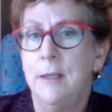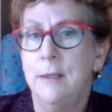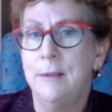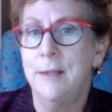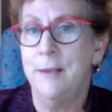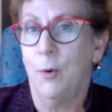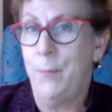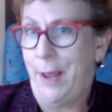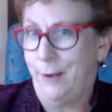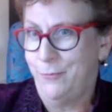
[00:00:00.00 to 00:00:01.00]
that are
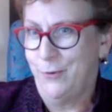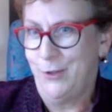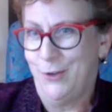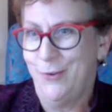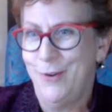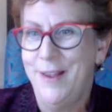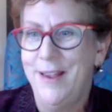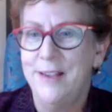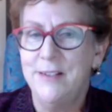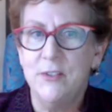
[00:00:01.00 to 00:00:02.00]
bad for you.
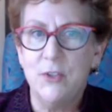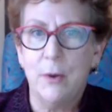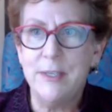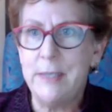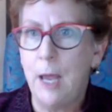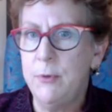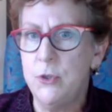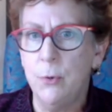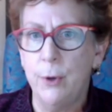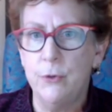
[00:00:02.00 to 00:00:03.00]
So
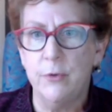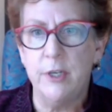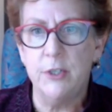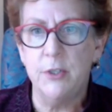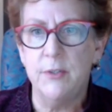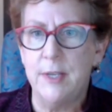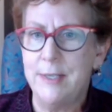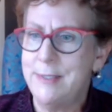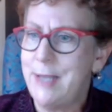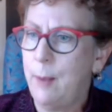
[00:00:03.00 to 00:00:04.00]
establish your own traditions,
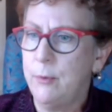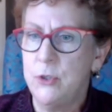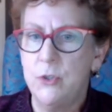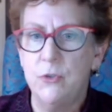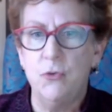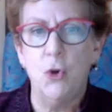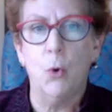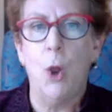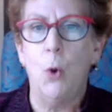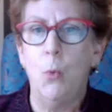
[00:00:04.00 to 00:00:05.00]
establish
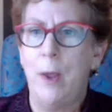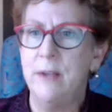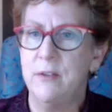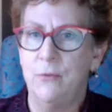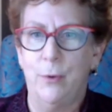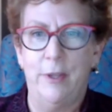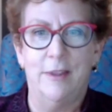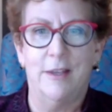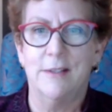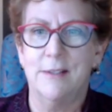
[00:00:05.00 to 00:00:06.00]
your own ways of doing
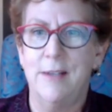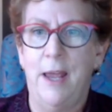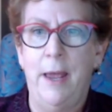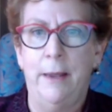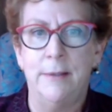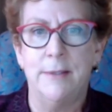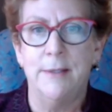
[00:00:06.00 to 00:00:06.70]
things. And,